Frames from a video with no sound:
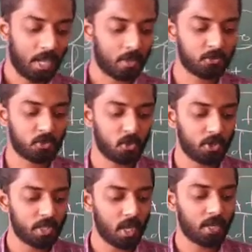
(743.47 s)
I'm
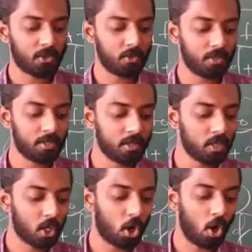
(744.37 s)
sorry I
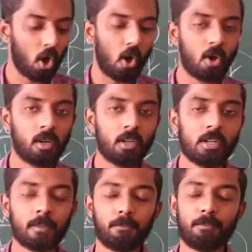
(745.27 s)
couldn't call
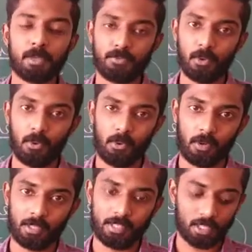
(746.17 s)

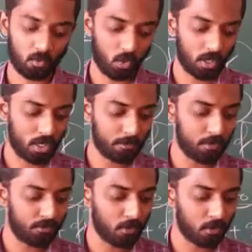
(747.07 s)
before. The word
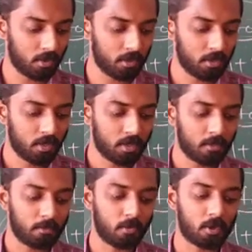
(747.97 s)
before
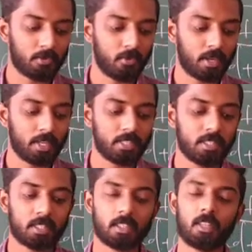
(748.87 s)

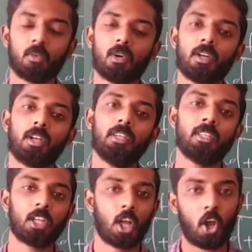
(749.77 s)
modifies the word
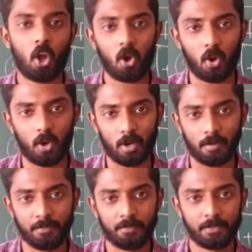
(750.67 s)
called.
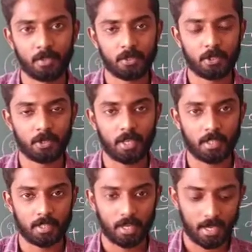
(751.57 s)
So it
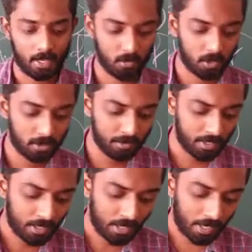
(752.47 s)
is an
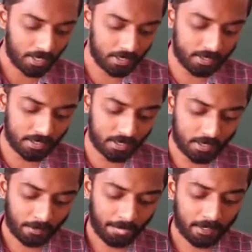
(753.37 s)
adverb. And see,
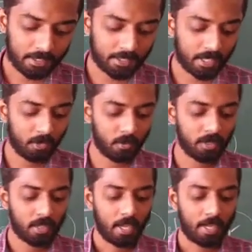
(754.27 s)
in the second one,
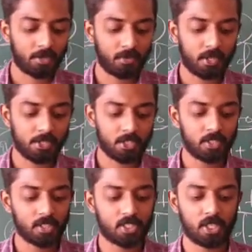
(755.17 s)
at the function
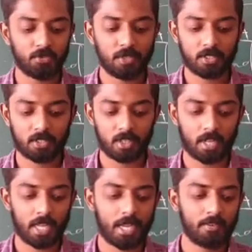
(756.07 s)
the chief guest
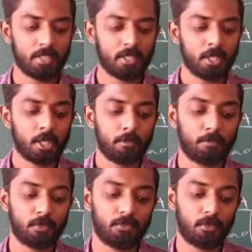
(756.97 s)

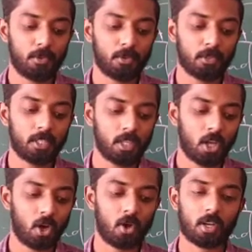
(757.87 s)
arrived before
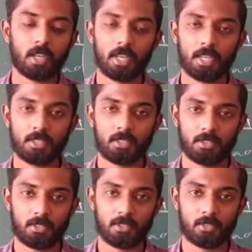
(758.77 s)
the
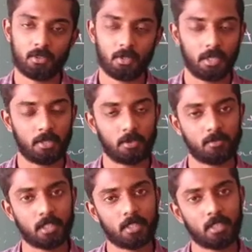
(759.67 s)
organizers. So here the
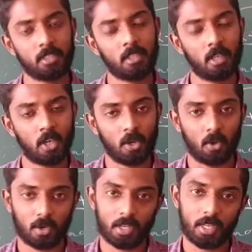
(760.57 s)
object is
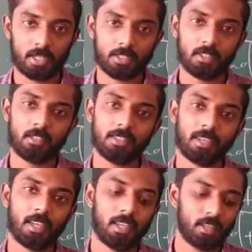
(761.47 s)
organizers
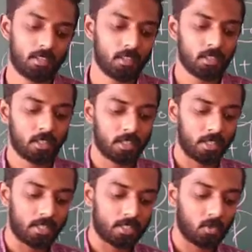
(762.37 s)
and
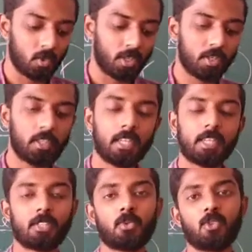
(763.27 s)
it is a word that
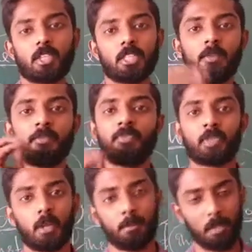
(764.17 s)
is used as a
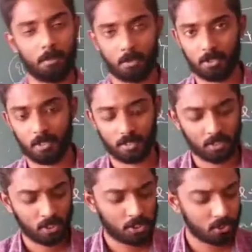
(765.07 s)
preposition.
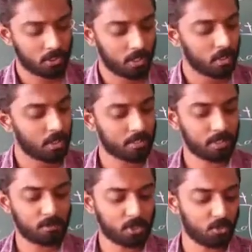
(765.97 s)
So there are
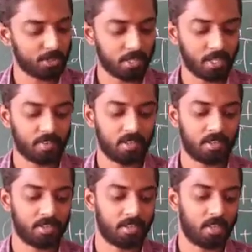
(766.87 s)
examples which are given,